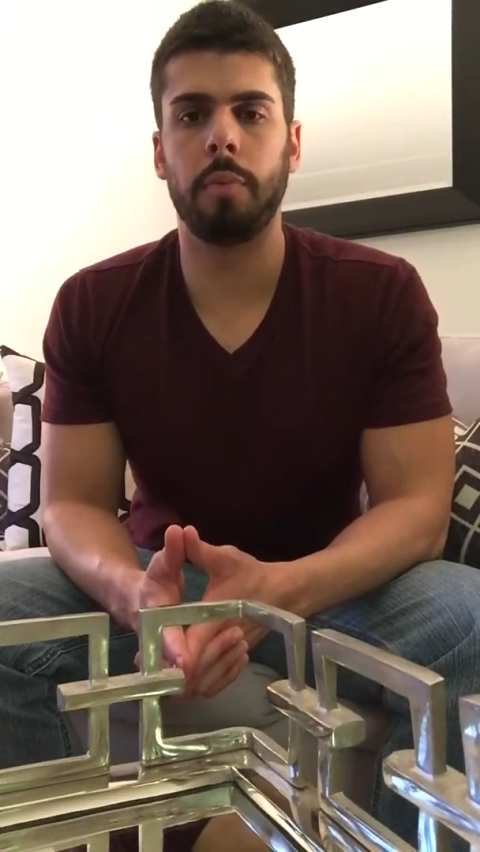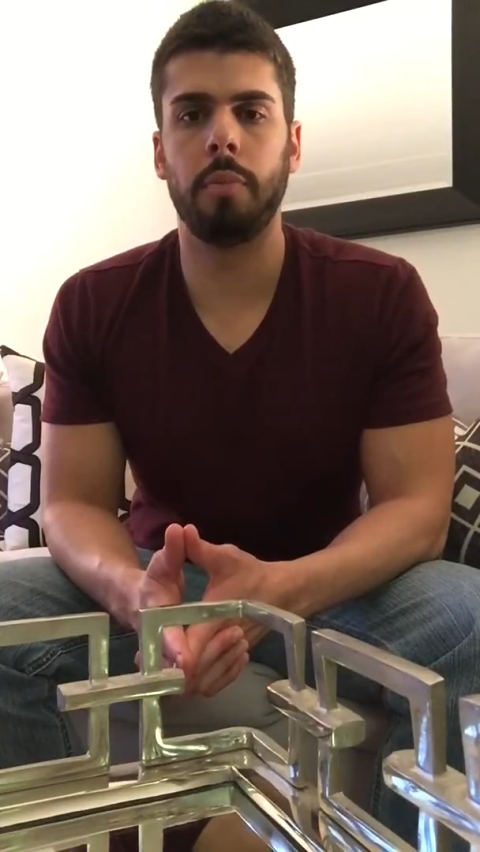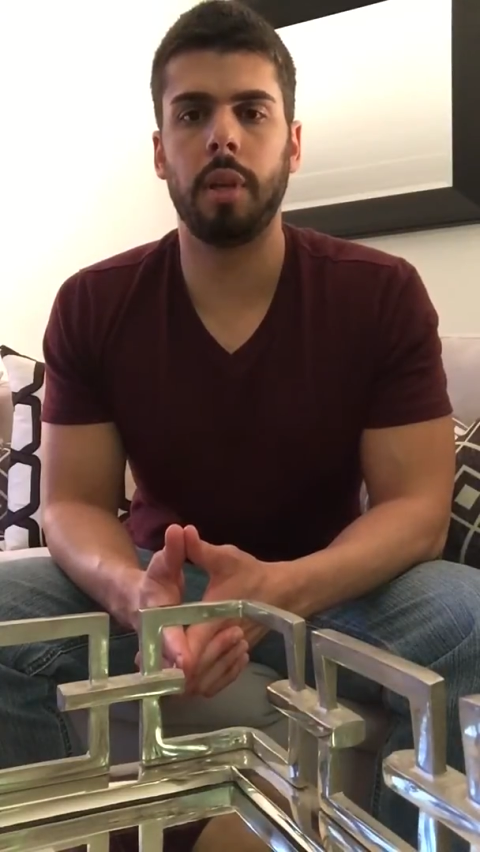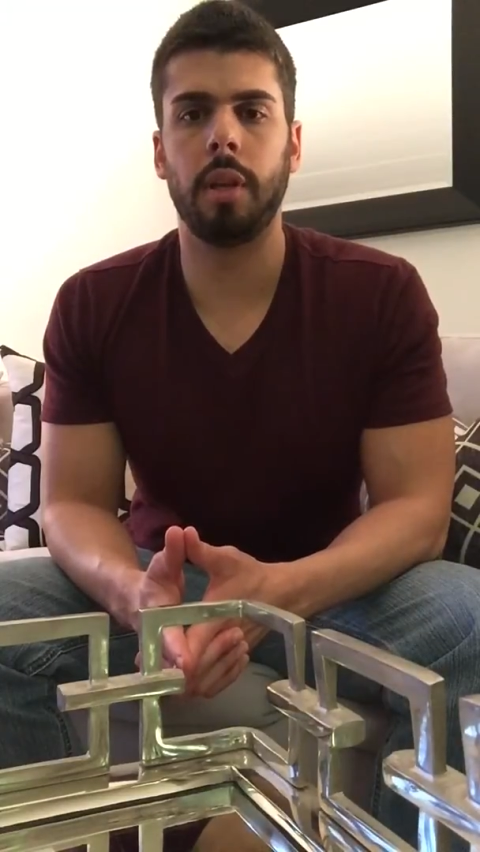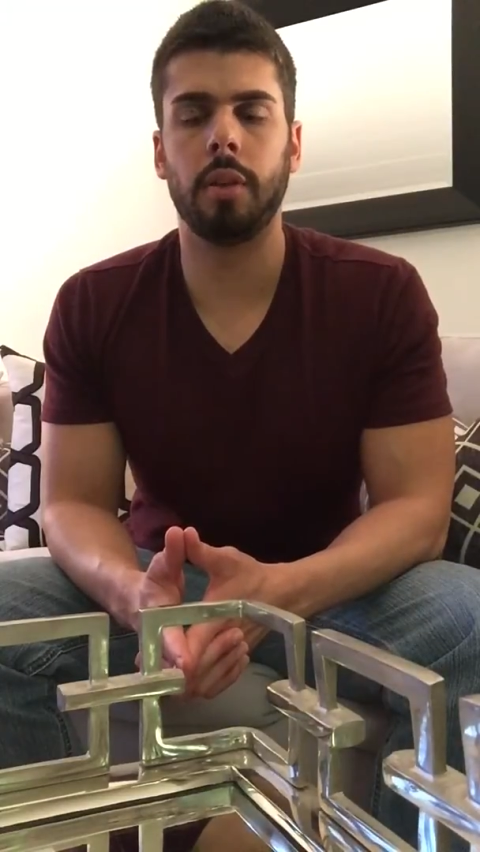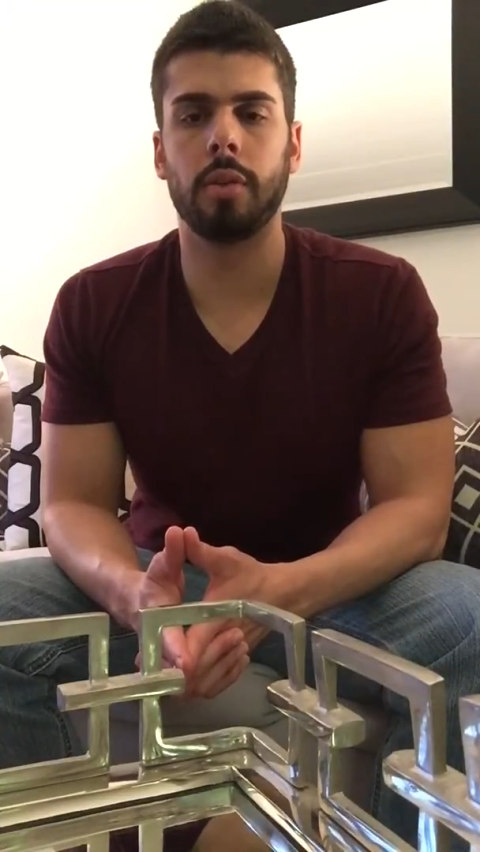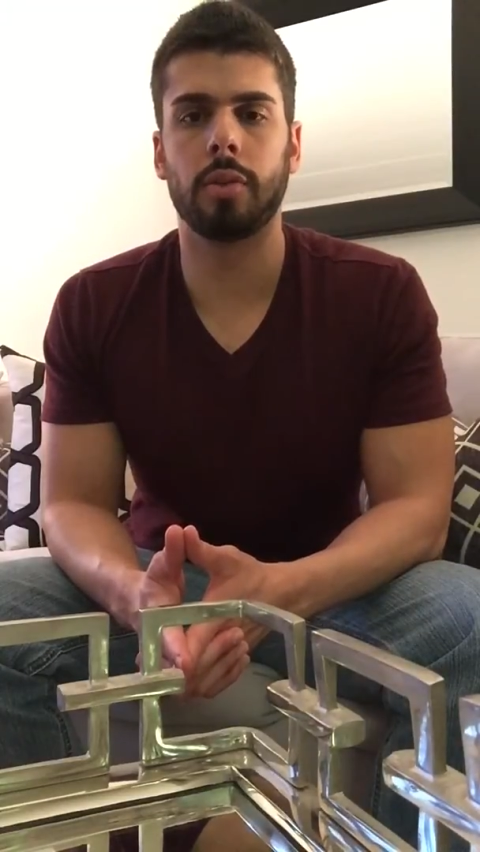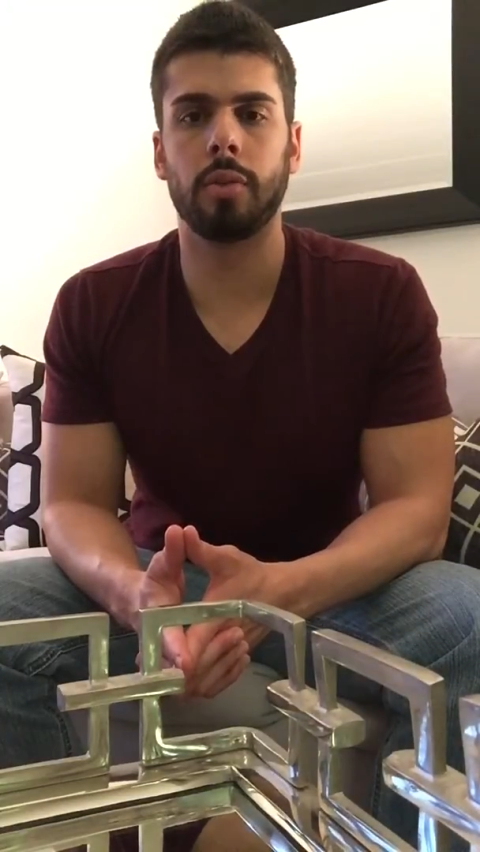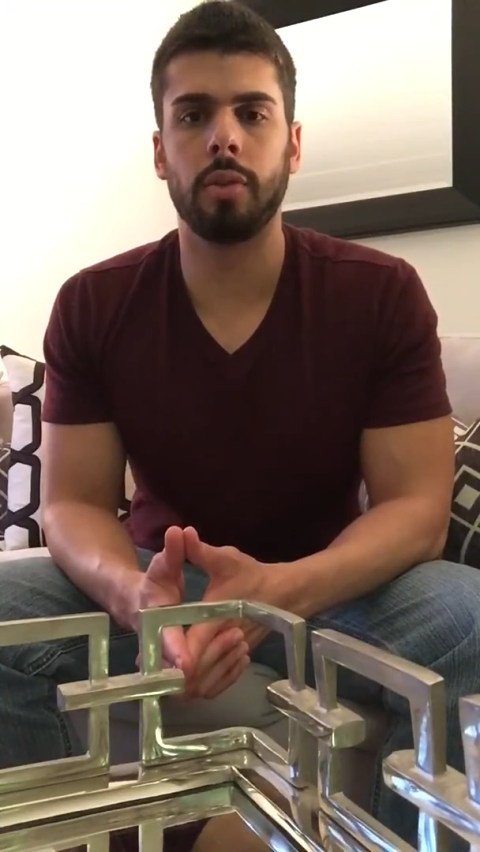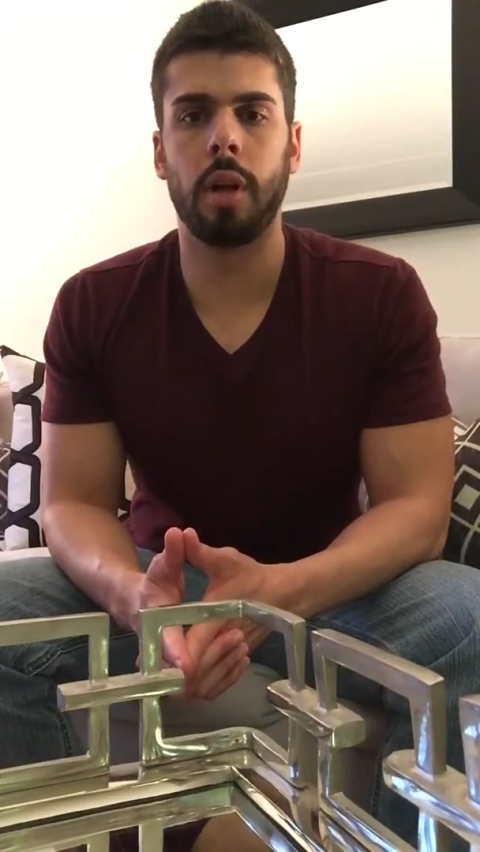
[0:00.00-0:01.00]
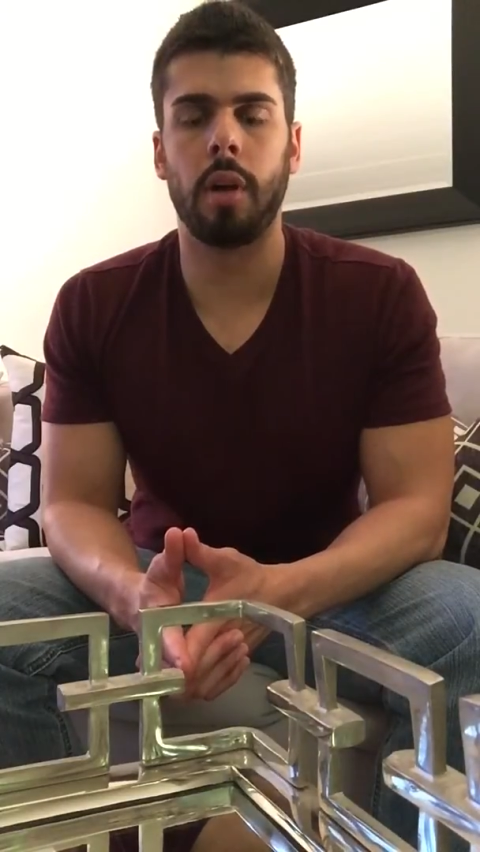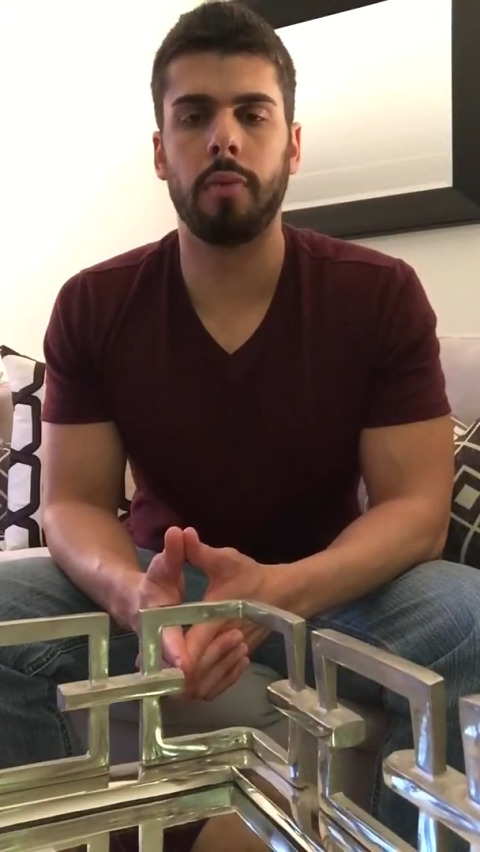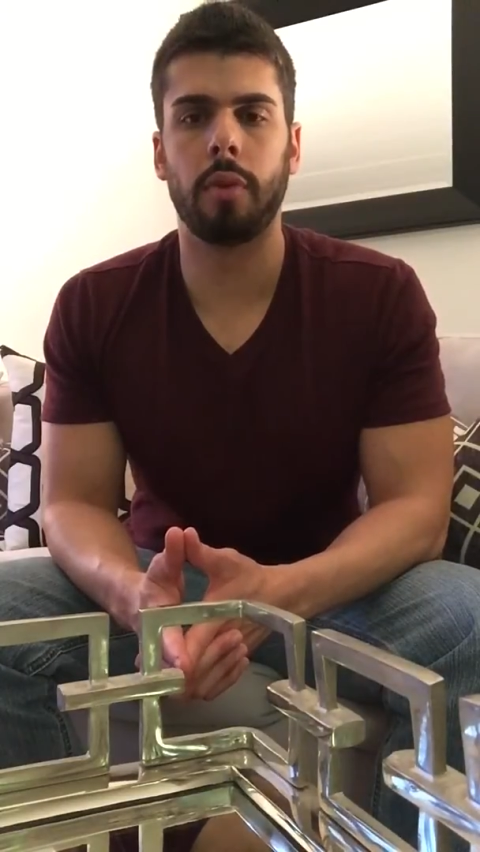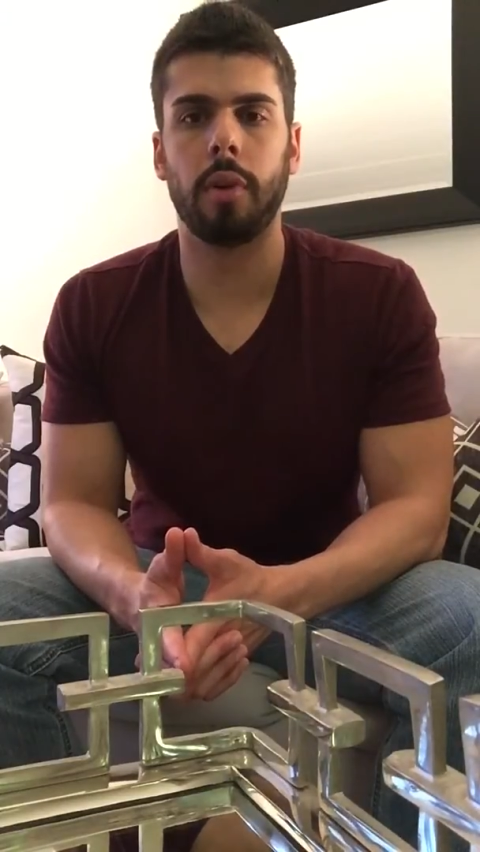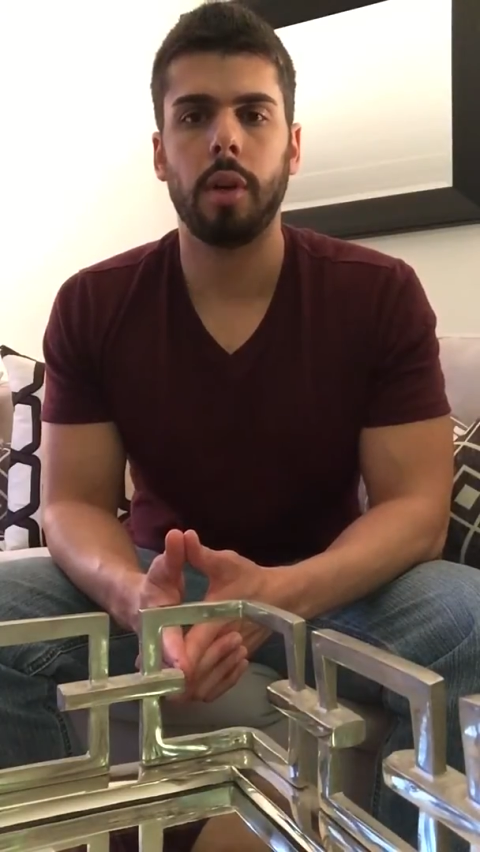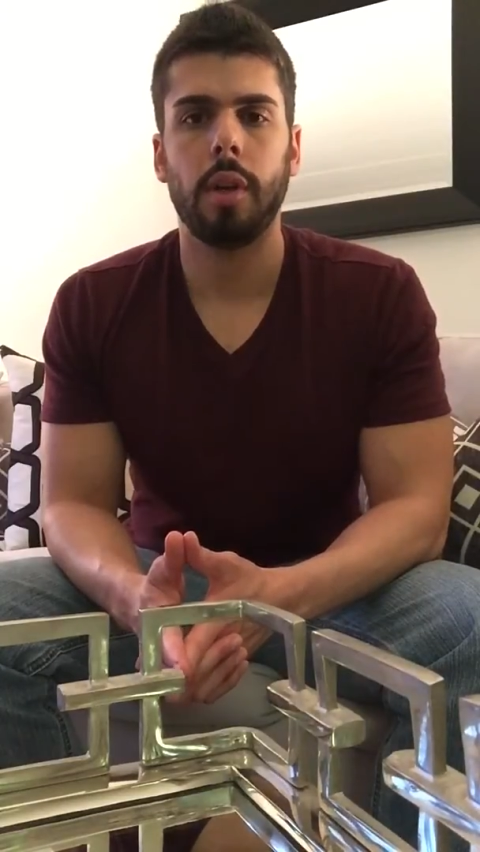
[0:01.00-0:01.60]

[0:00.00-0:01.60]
meeting your true love, or,